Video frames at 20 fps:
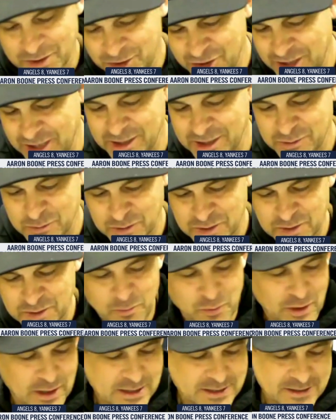G's was
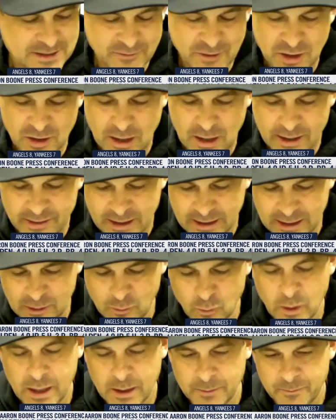impressive. I think he
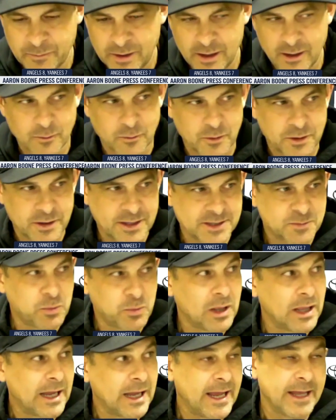went up there with his
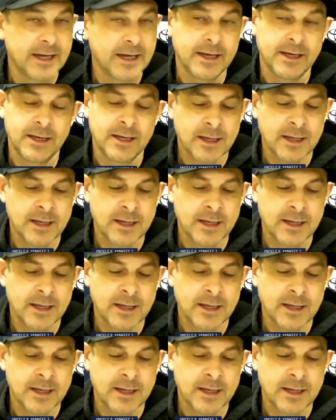plan and